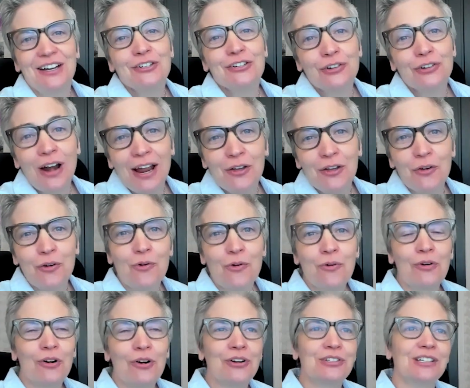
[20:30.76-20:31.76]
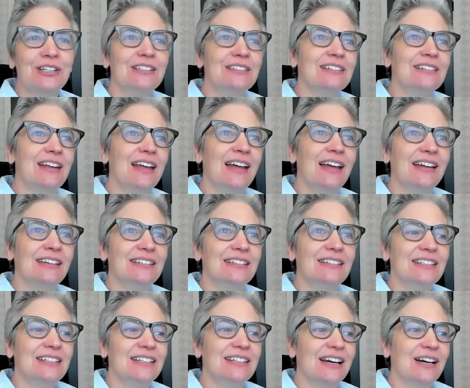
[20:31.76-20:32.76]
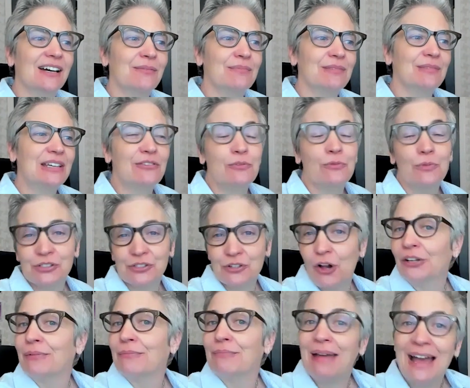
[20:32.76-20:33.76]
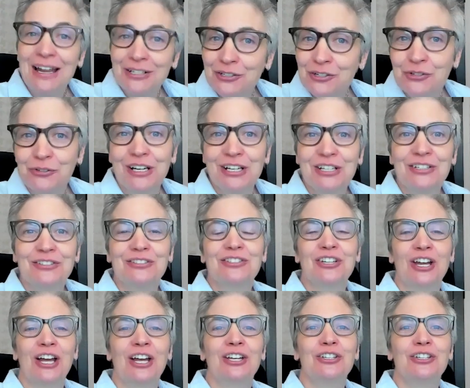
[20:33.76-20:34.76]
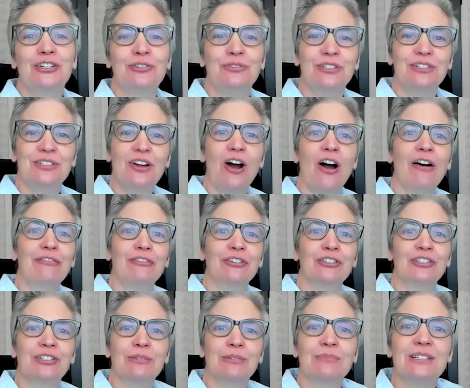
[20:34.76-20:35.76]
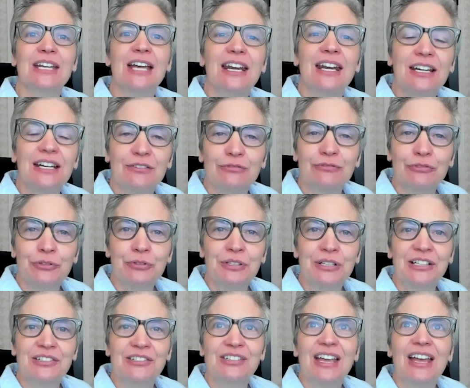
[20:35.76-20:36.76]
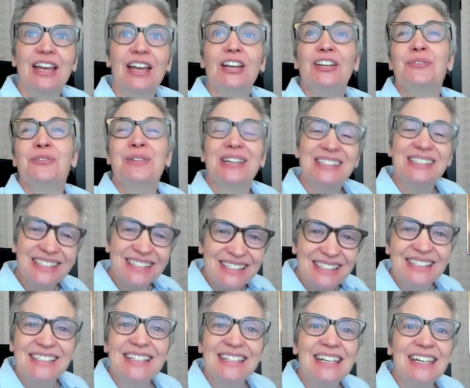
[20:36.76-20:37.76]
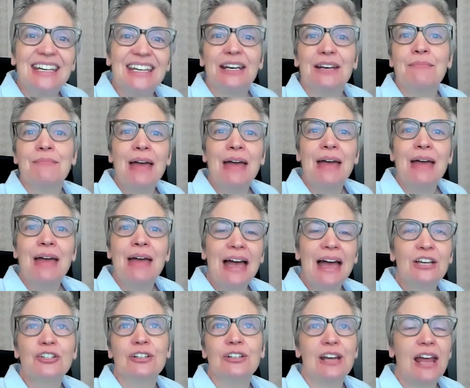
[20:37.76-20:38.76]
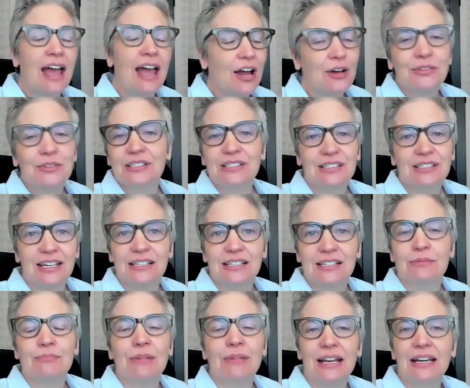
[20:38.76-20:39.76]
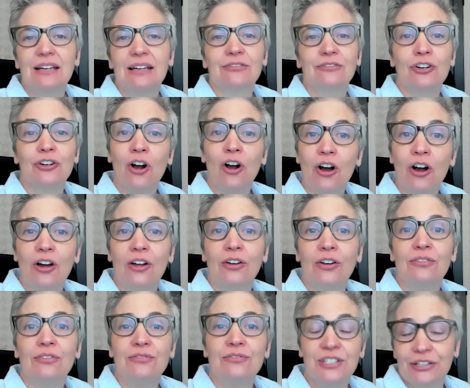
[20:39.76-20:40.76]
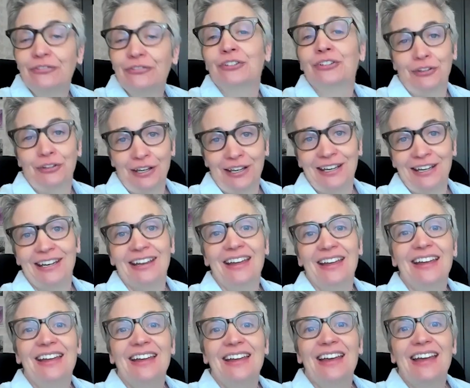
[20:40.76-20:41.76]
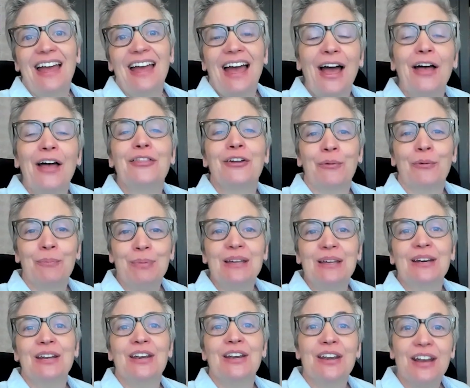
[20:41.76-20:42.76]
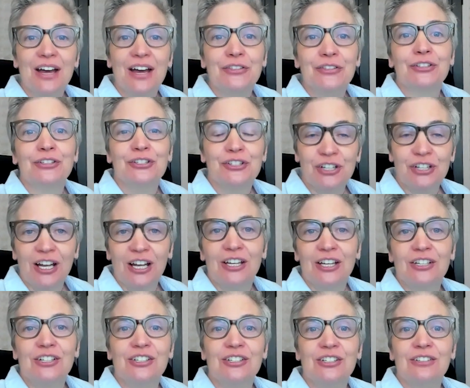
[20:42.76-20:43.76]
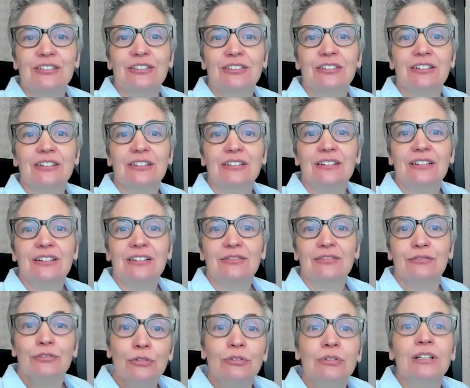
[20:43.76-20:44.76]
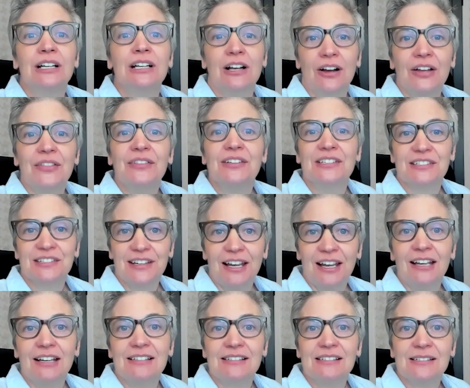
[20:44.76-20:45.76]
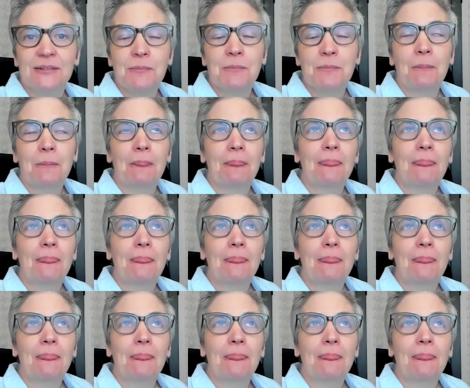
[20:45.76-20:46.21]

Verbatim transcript: trial court and and um, even what's called a magistrate judge who offered some tentative rulings. You can see and imagine how this case might have gone differently had there been another judge ruling on this case.